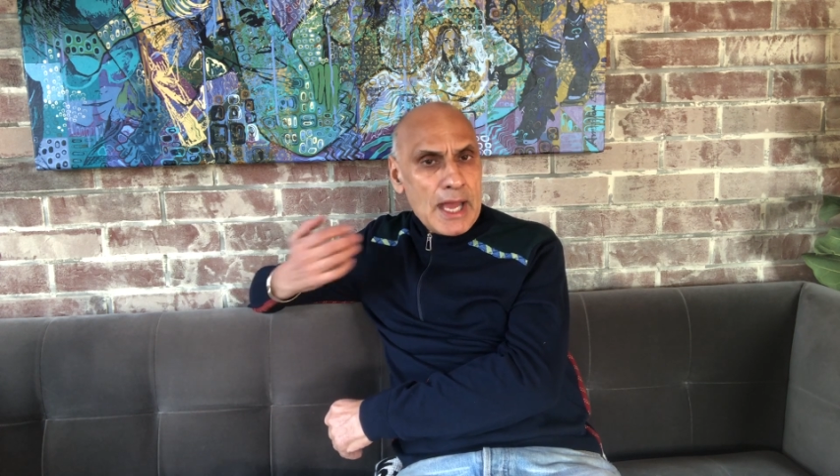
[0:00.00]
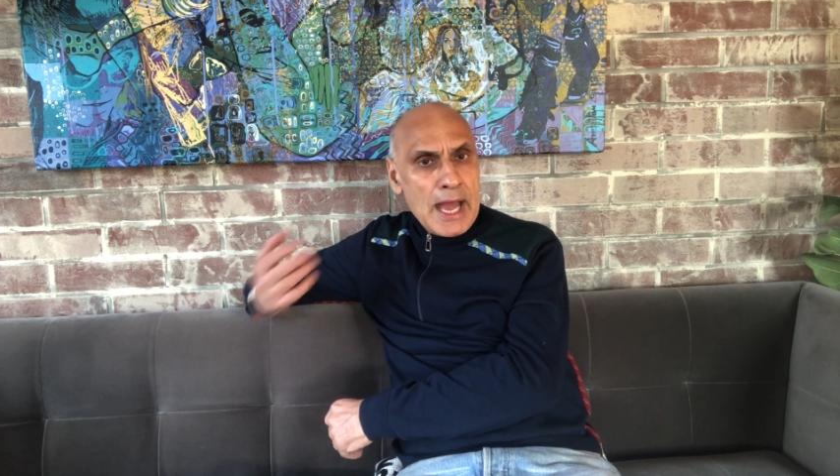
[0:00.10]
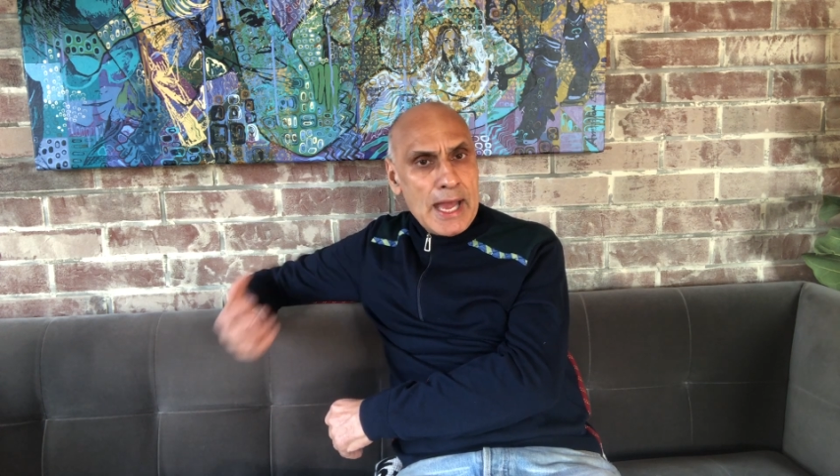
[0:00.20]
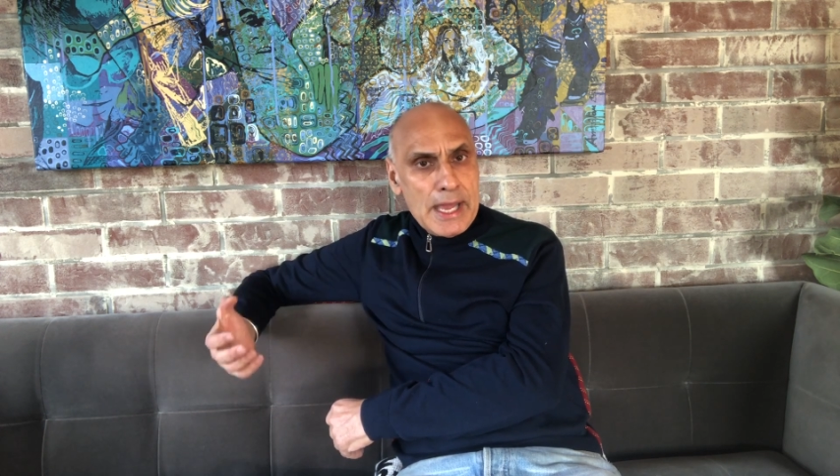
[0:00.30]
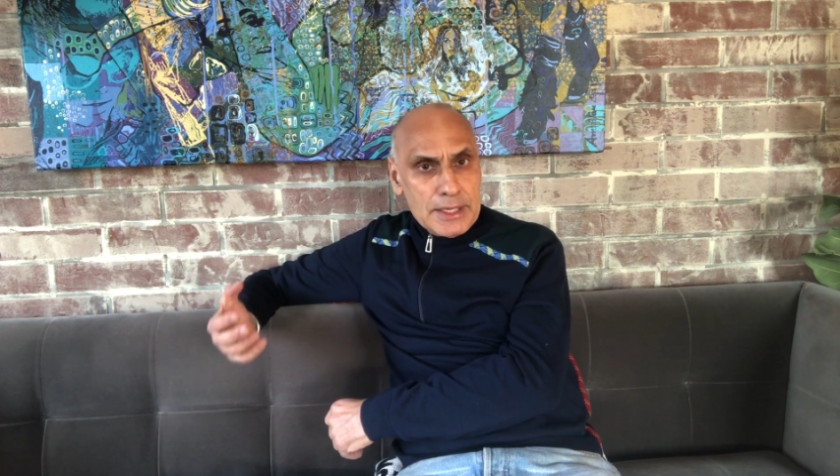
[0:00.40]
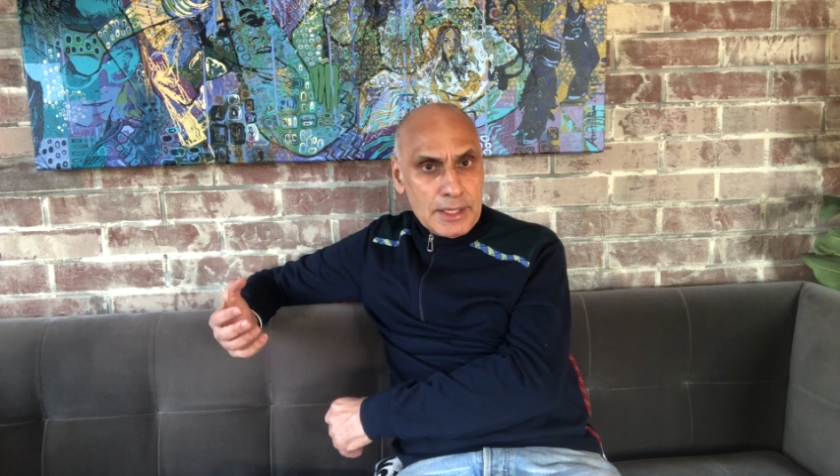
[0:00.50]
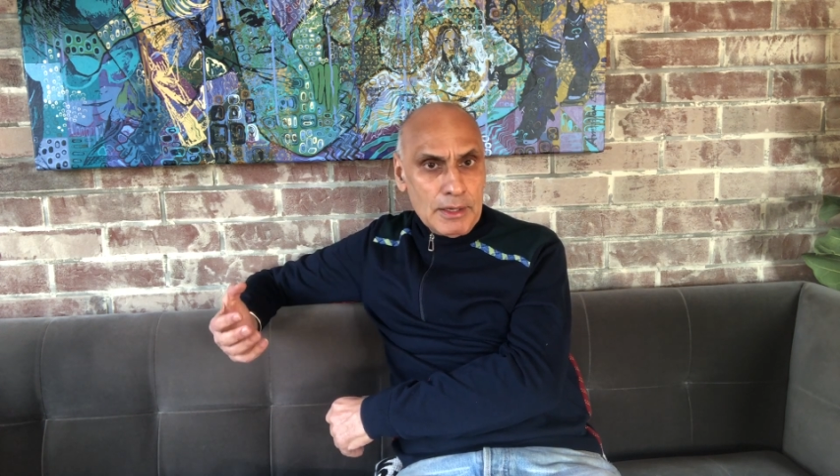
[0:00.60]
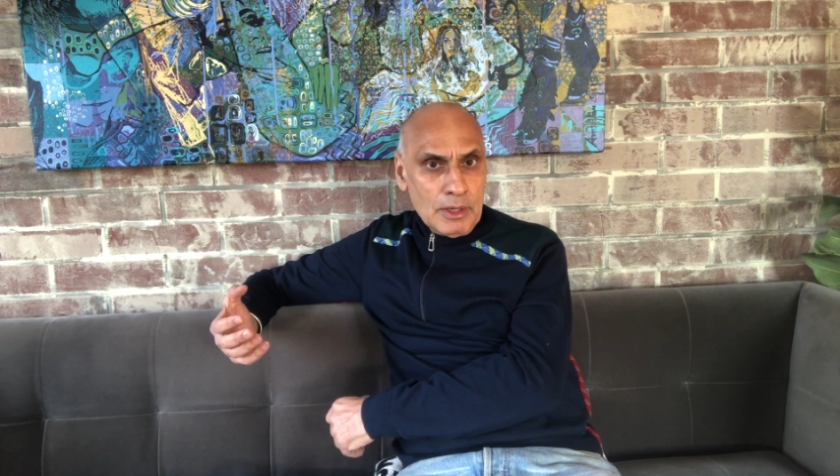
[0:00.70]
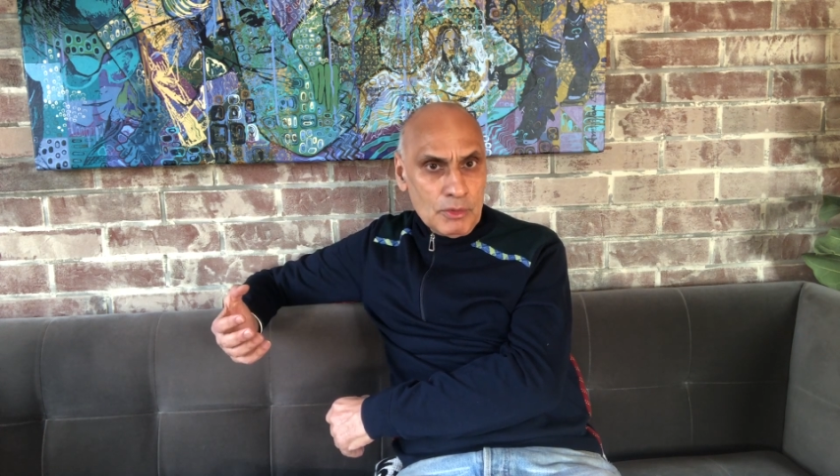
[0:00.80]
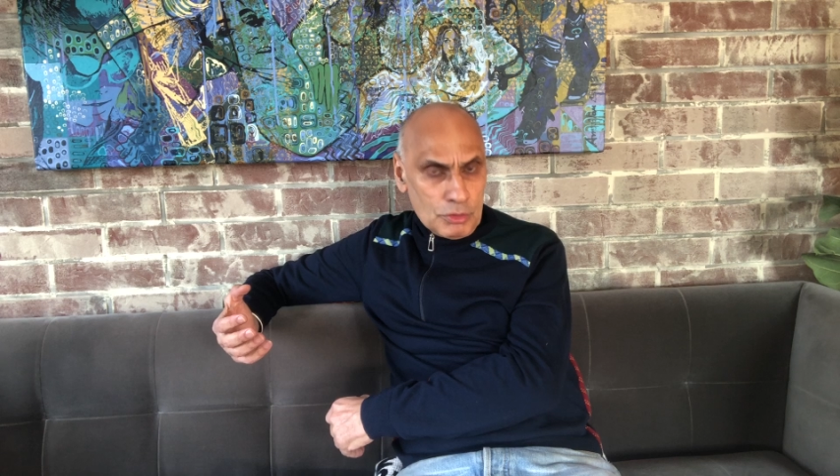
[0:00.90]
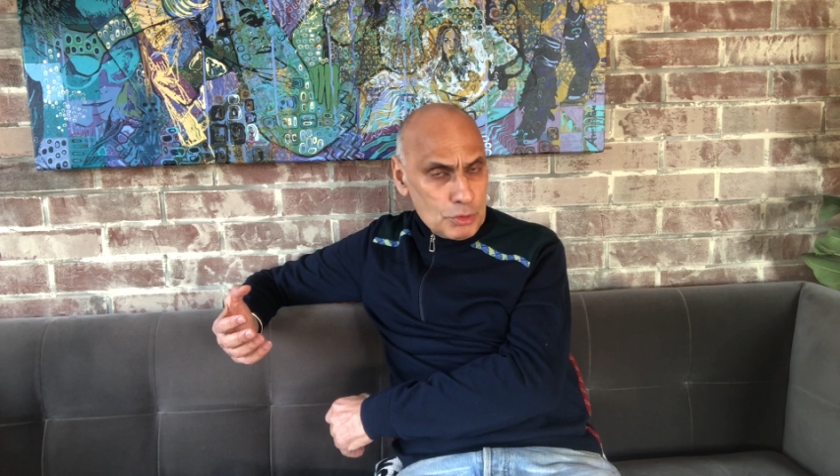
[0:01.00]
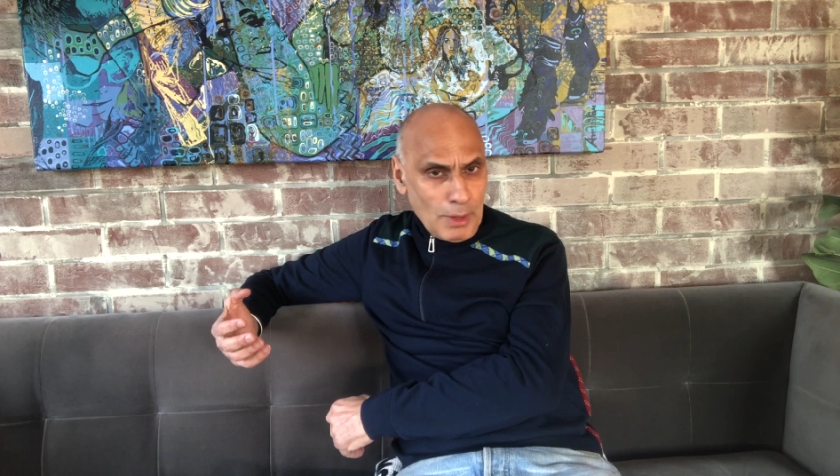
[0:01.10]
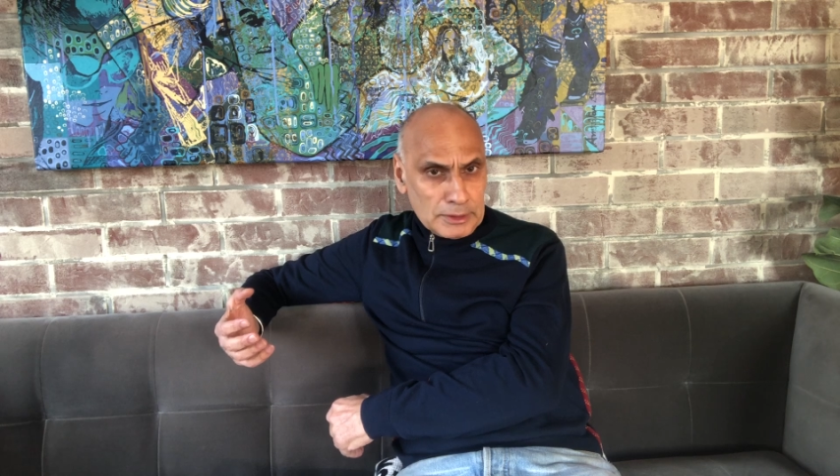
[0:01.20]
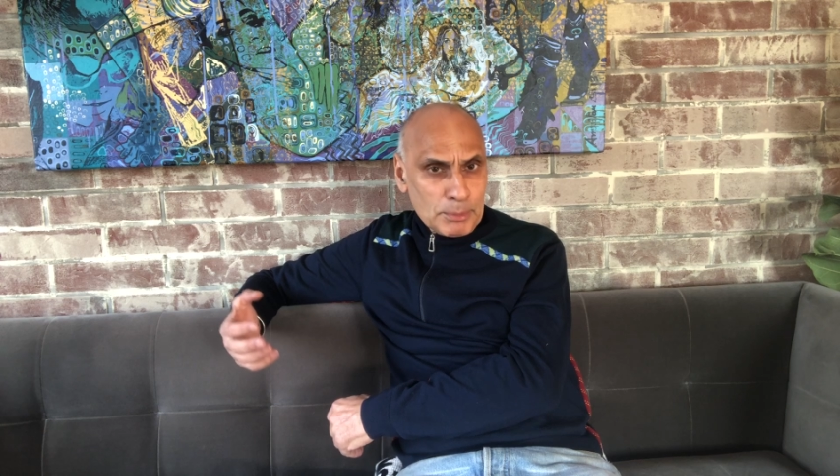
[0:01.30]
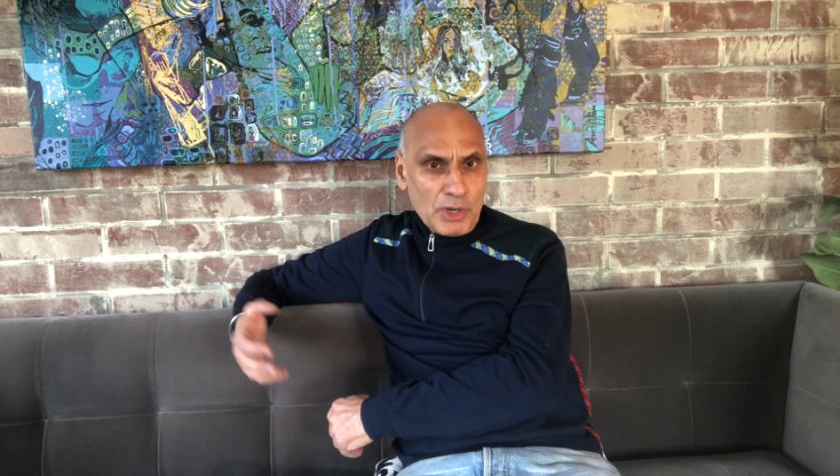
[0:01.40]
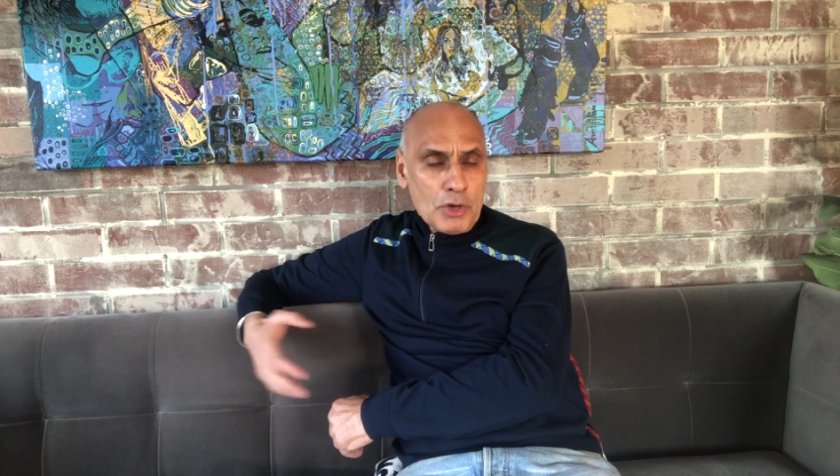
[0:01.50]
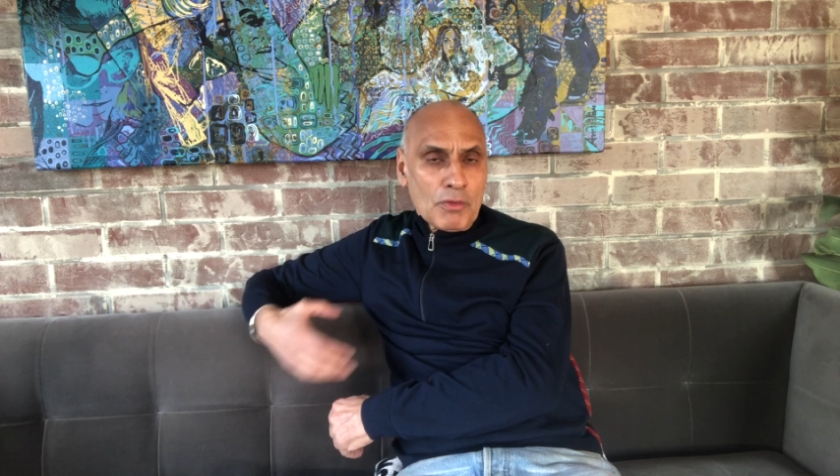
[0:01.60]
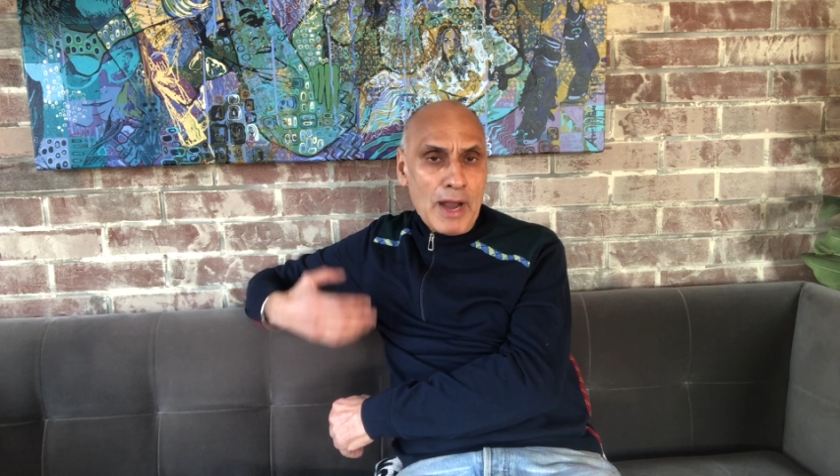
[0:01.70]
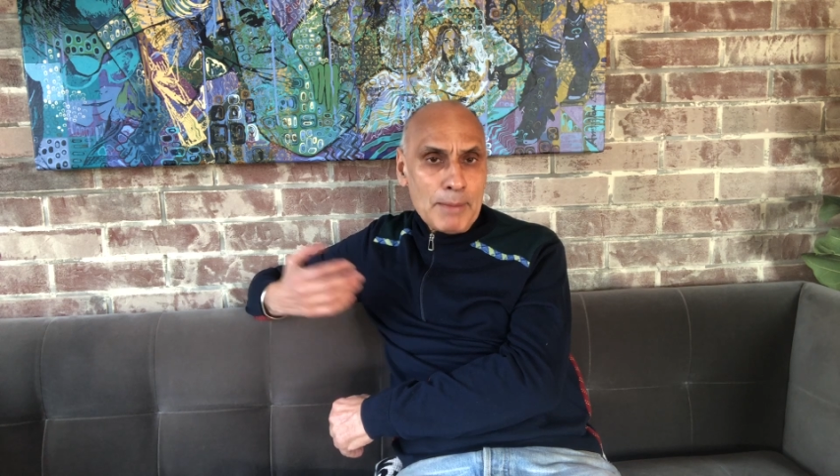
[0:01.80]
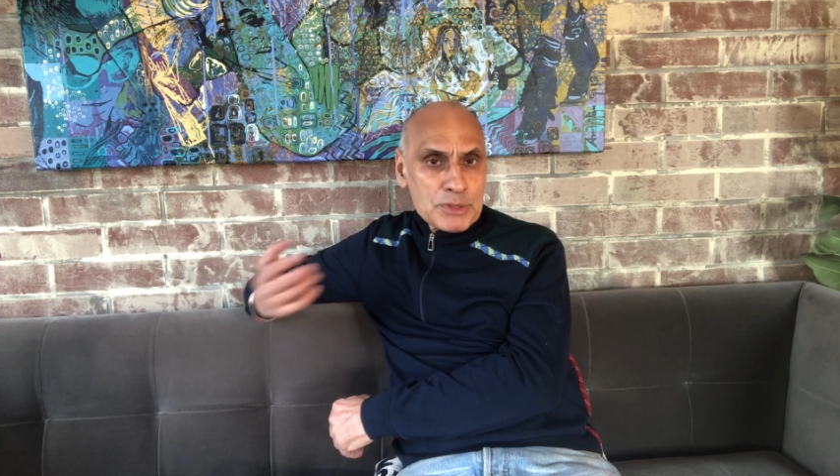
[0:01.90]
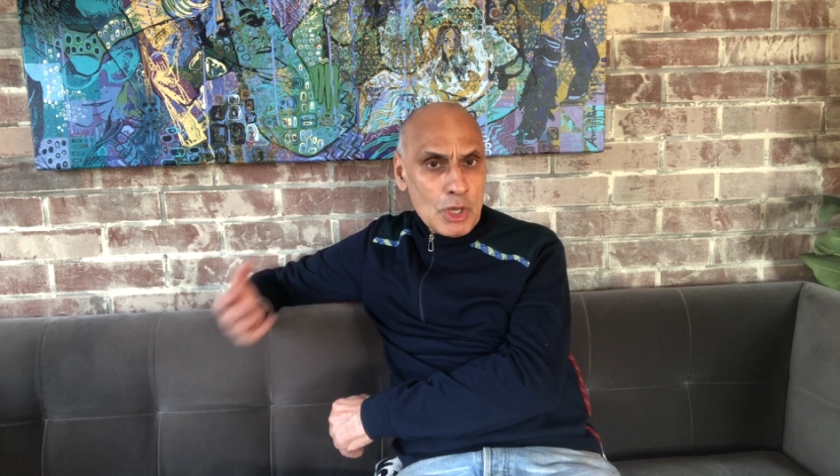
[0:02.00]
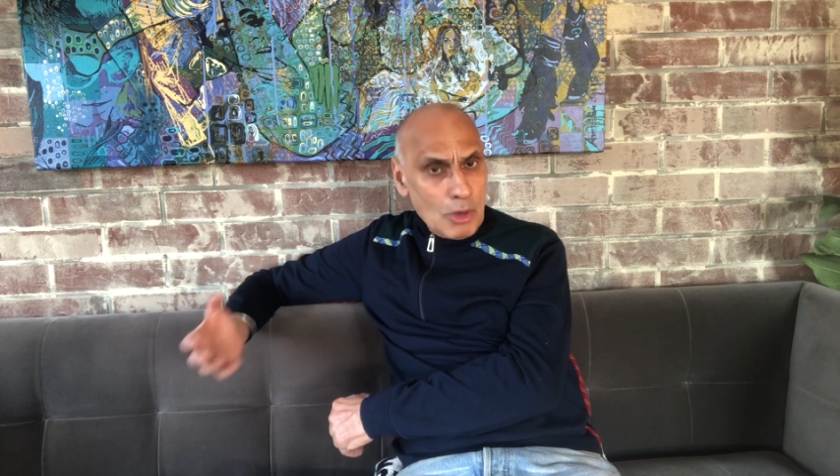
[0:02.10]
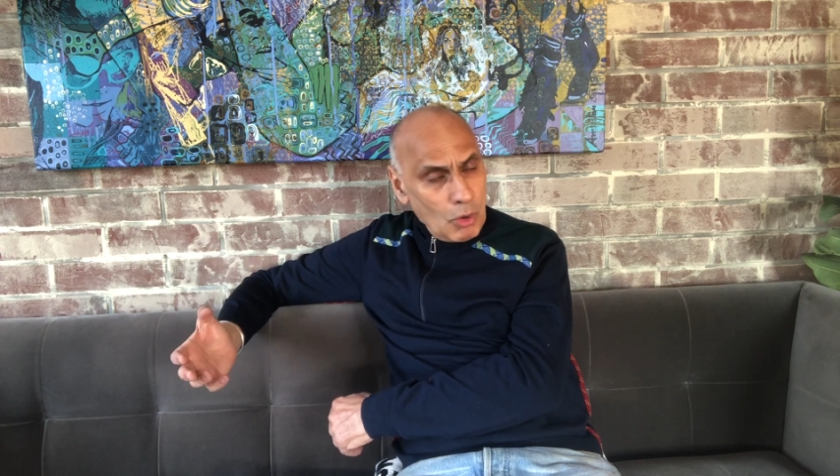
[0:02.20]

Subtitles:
and through other programs